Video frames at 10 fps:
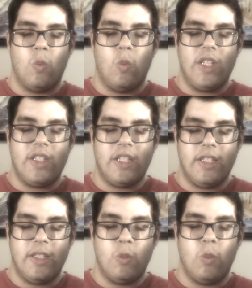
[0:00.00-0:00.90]
What
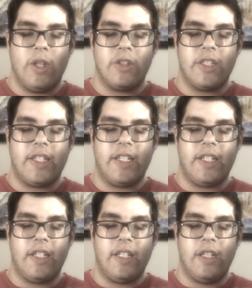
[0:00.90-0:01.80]
will see?
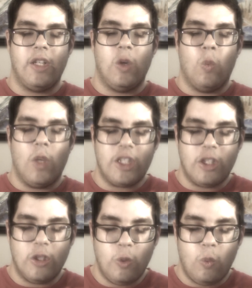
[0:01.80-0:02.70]
What
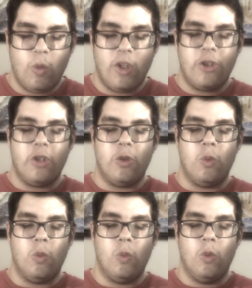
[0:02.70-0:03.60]
will do?
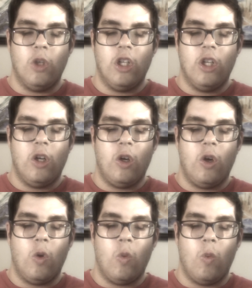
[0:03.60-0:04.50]

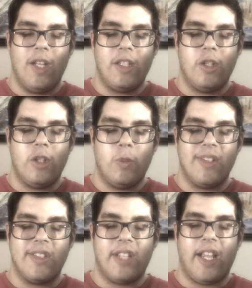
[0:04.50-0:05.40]
What will
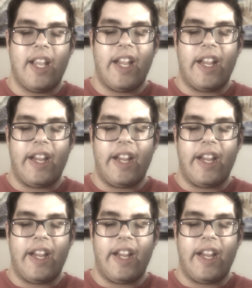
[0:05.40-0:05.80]
say?